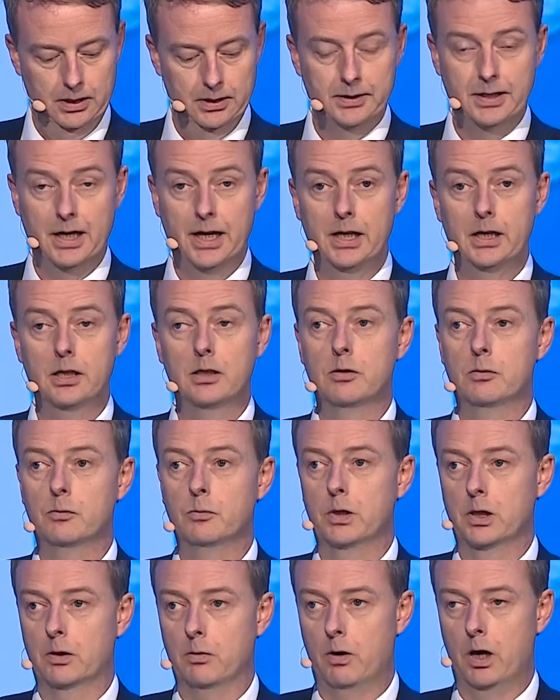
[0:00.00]
They
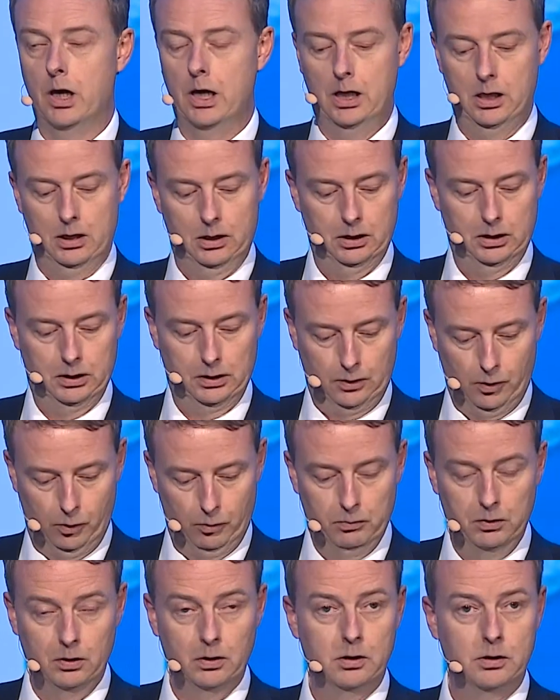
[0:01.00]
require
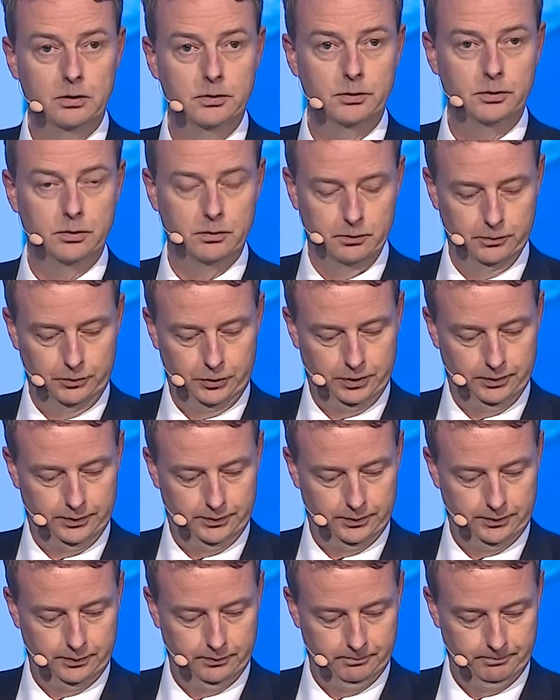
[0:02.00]
global
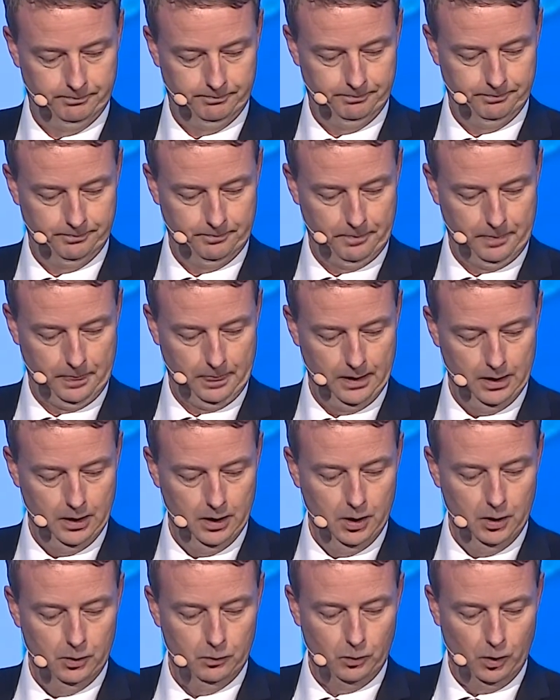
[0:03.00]
solutions.
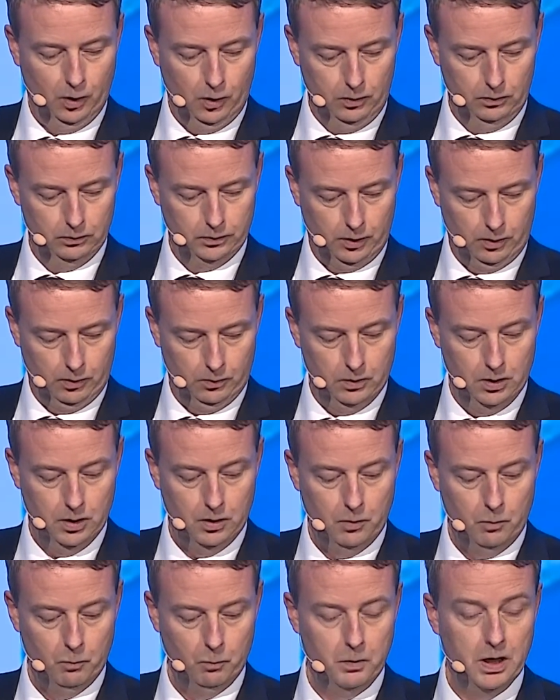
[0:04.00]
We all know
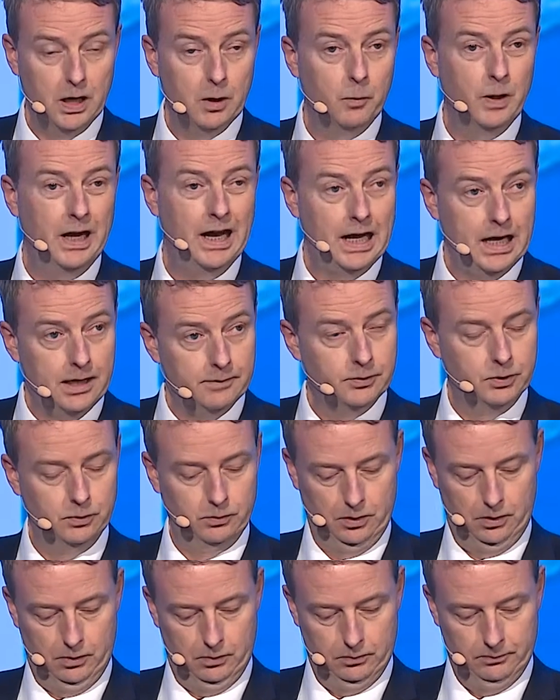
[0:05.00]
where we have to
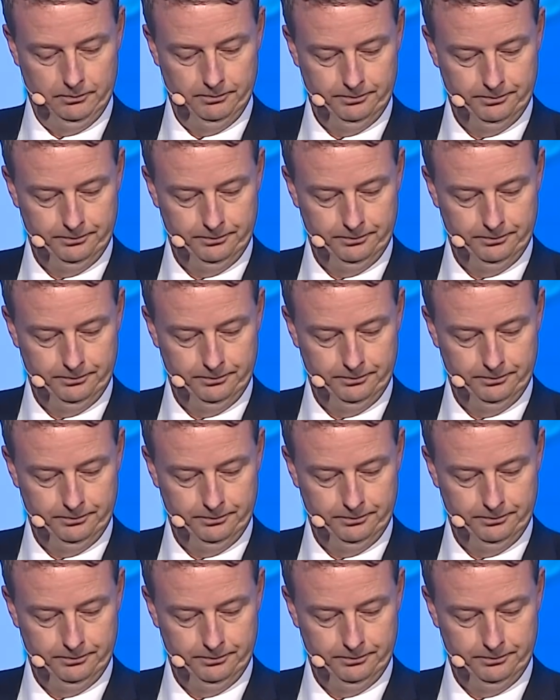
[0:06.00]
go